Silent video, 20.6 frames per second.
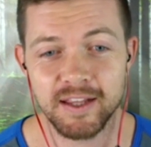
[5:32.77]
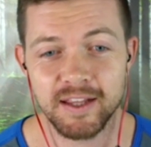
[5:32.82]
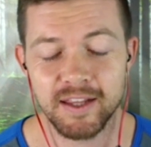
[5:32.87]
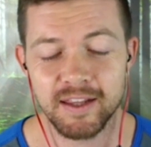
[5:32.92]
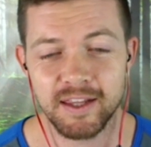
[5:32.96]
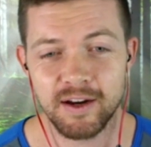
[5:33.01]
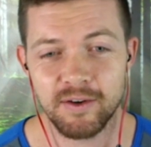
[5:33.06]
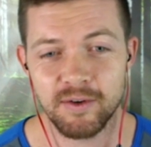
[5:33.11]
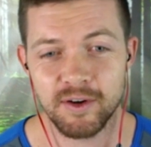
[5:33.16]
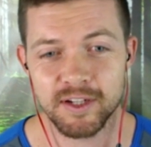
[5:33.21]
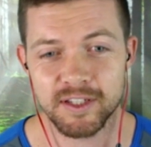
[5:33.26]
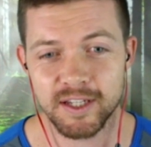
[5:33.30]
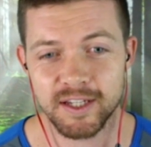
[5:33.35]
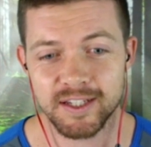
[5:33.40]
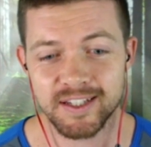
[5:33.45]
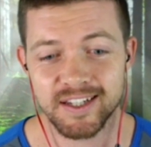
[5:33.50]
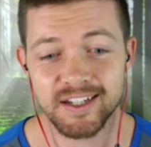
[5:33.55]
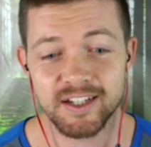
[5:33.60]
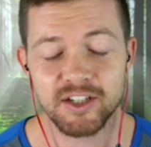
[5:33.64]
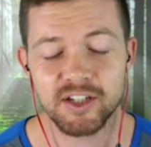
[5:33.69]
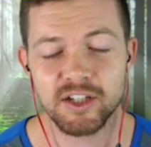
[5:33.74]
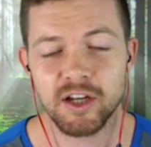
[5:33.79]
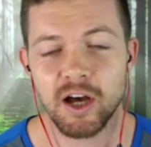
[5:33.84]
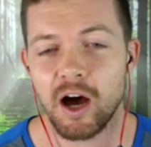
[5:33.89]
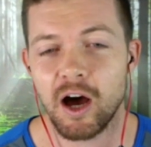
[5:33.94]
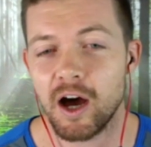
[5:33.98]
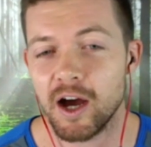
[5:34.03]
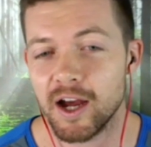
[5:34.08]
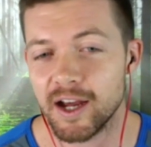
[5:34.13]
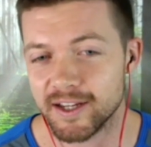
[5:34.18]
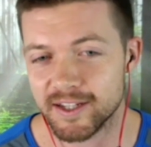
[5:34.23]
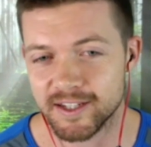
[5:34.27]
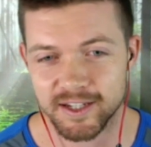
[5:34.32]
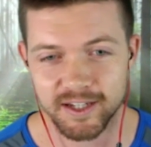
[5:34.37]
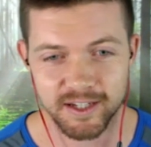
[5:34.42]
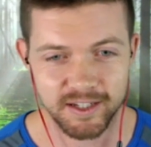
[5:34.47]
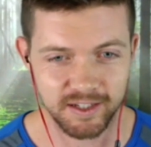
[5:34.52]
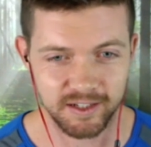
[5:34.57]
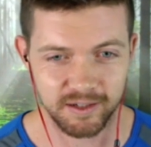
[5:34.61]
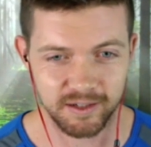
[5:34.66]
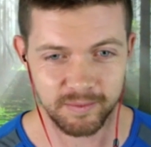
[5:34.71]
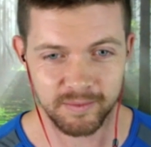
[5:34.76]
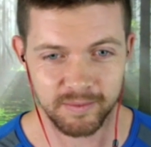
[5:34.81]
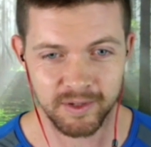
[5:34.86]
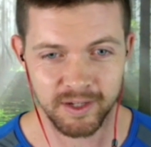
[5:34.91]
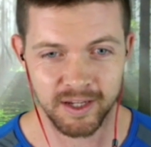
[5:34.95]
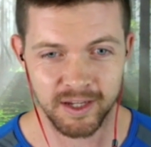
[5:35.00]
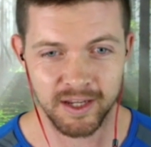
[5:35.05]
that there is this entire system,